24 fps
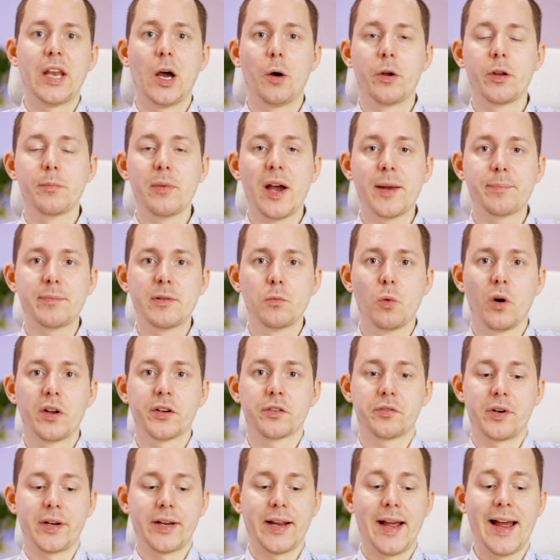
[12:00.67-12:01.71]
Now you might be
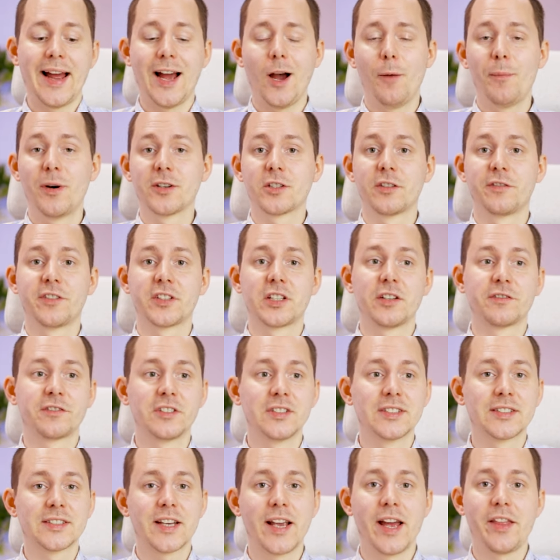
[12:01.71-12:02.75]
wondering, how much of a
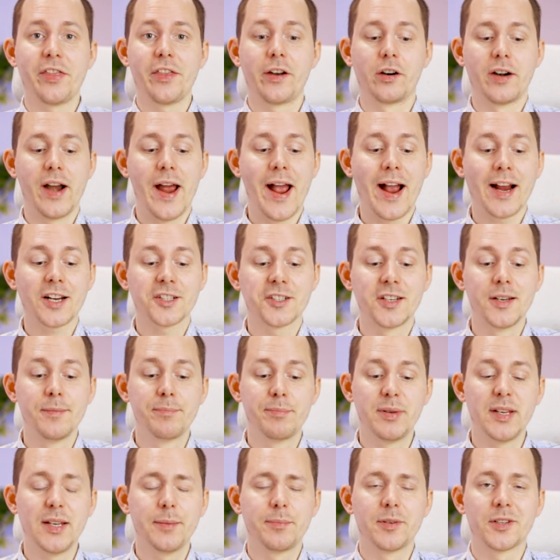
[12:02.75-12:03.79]
difference can there actually
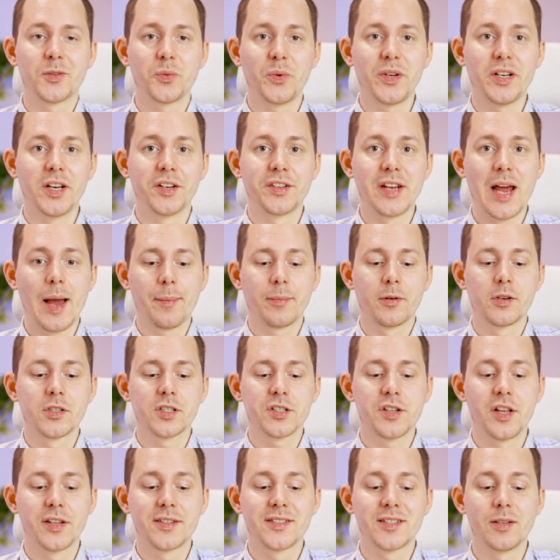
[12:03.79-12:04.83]
be between
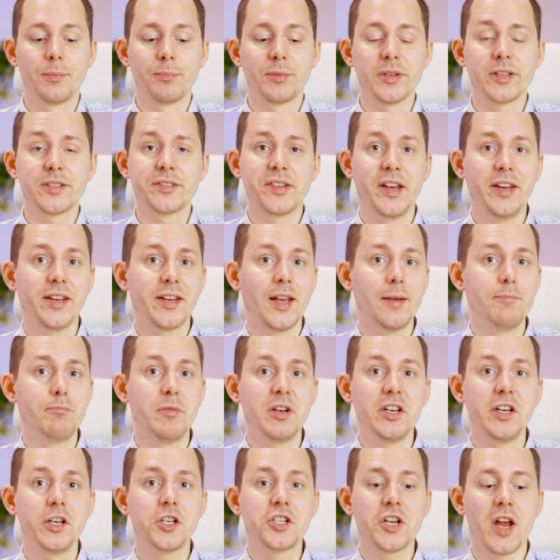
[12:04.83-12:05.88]
adapters that simply take a
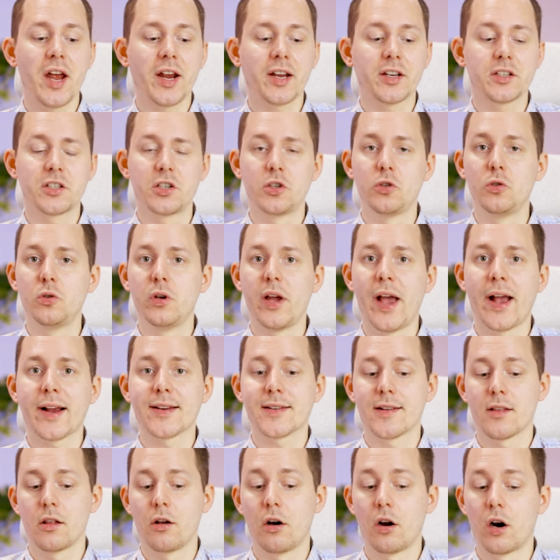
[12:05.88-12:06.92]
mini jack to
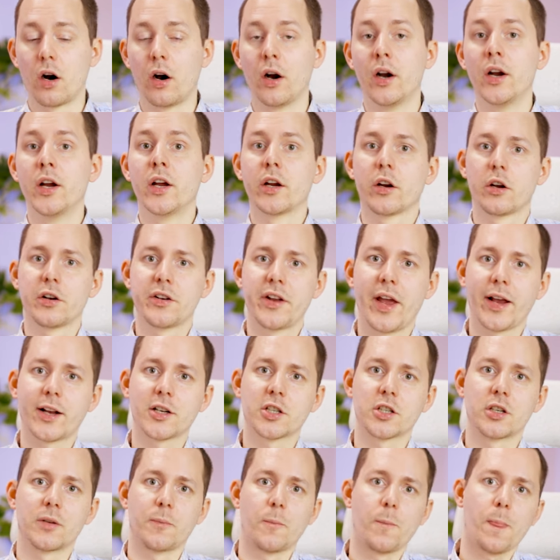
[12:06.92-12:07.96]
XLR
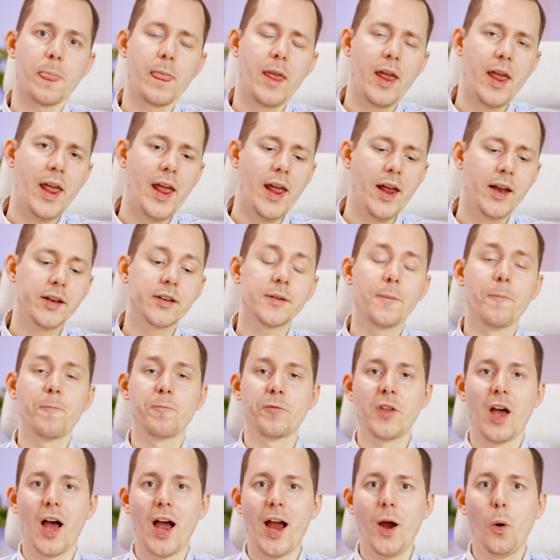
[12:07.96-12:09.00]
connection? And
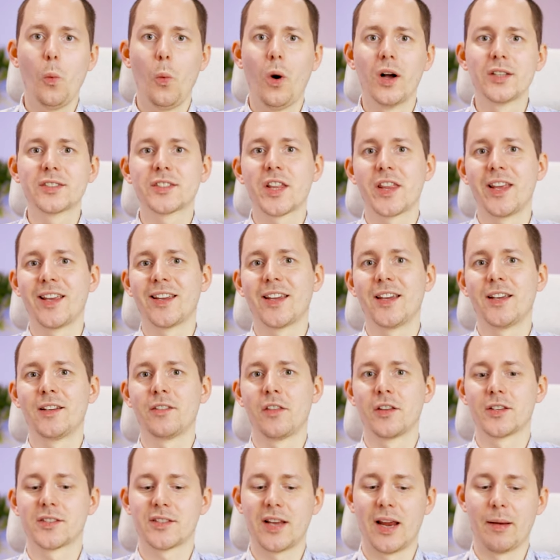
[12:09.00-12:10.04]
I was thinking
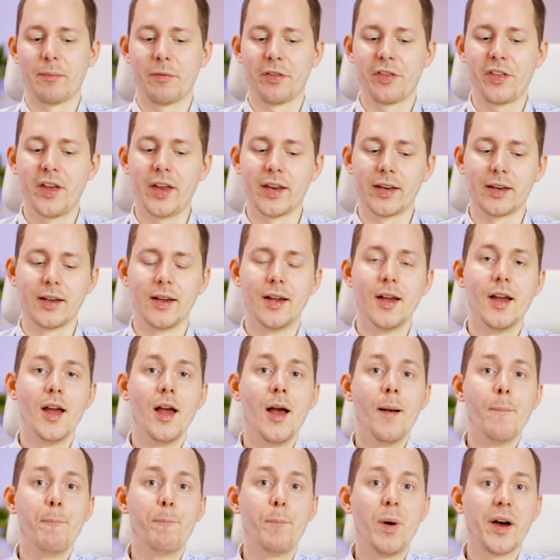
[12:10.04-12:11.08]
the same thing.
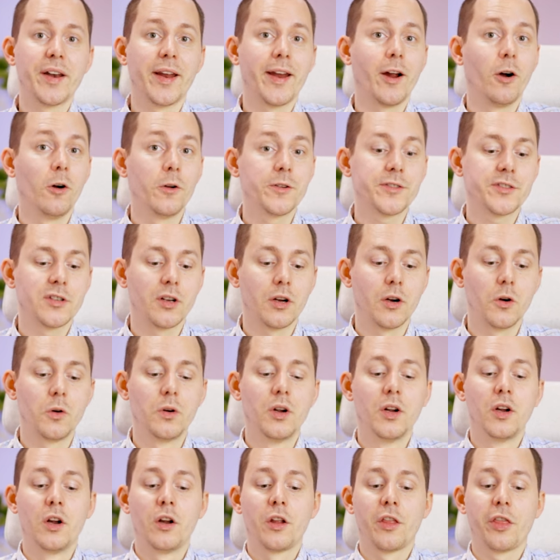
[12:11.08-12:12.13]
But I also
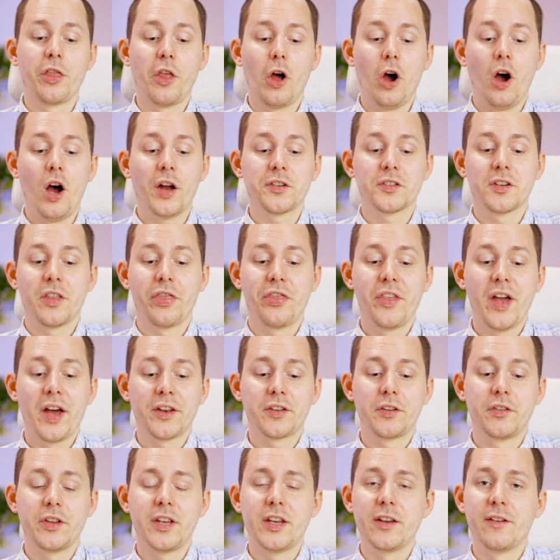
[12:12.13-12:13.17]
thought
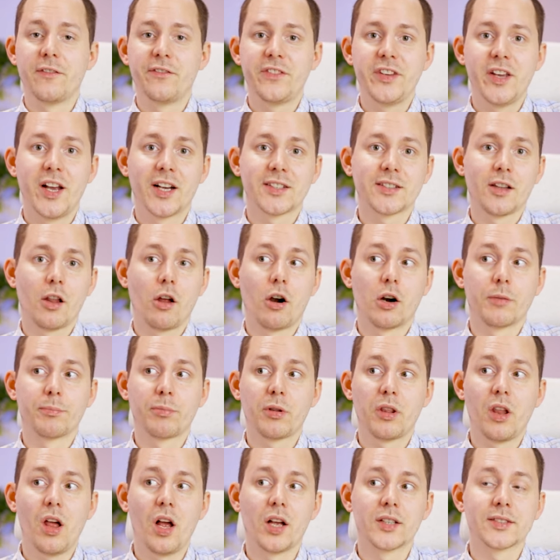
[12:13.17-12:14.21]
that the VXLR
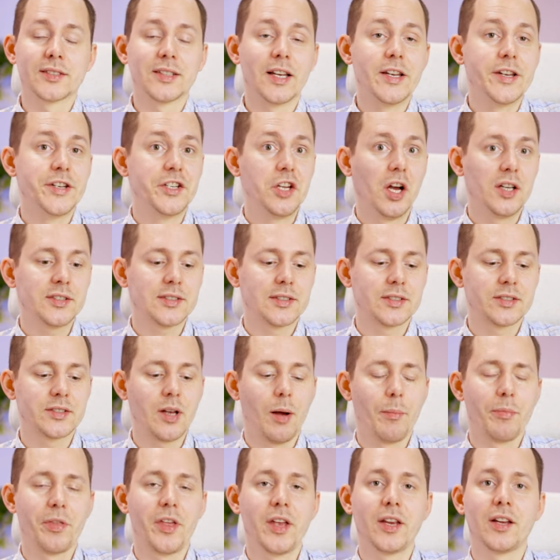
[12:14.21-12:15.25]
Plus does
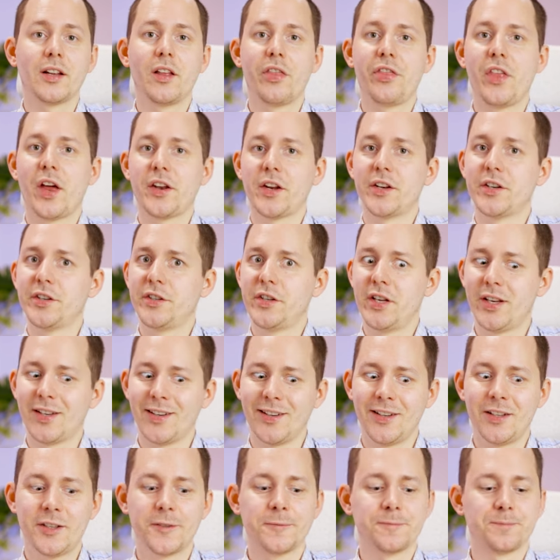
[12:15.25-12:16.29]
something that it
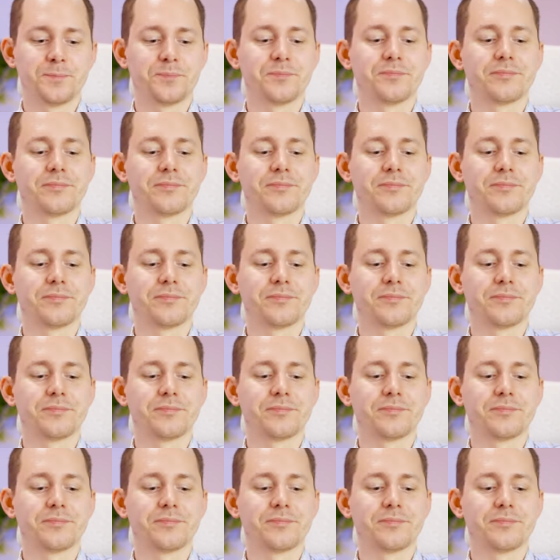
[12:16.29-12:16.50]
didn't